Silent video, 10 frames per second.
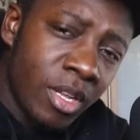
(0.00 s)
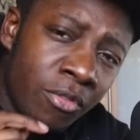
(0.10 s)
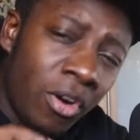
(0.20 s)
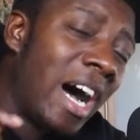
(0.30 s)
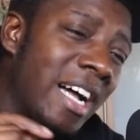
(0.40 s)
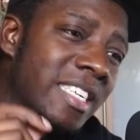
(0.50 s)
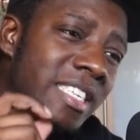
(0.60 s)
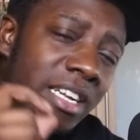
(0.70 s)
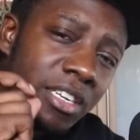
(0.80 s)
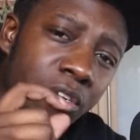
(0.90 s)
for adding
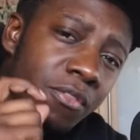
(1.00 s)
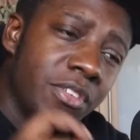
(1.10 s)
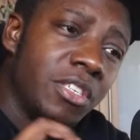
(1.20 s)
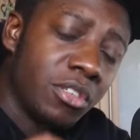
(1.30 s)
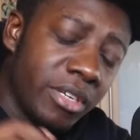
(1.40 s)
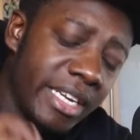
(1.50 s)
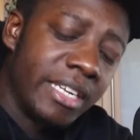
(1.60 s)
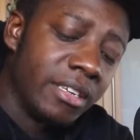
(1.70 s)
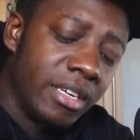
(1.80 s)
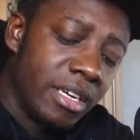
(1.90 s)
that little feature
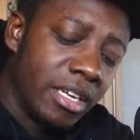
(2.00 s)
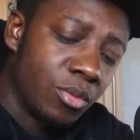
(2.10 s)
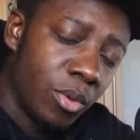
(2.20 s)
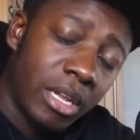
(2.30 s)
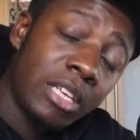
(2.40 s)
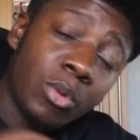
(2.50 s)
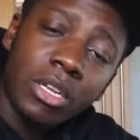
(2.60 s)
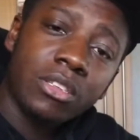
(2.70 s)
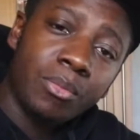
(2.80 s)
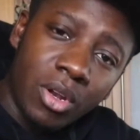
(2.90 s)
in as well
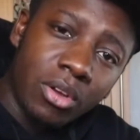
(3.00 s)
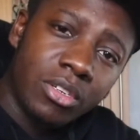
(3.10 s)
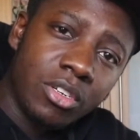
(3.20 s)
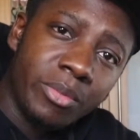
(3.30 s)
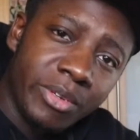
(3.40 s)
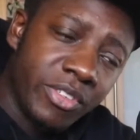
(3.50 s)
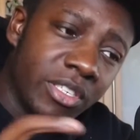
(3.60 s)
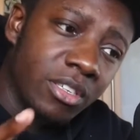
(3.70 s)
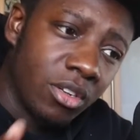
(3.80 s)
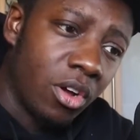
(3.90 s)
as the block, do you know what I mean, for
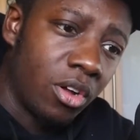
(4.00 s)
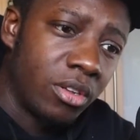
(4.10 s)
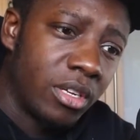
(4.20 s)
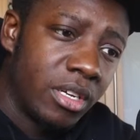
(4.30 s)
single coil.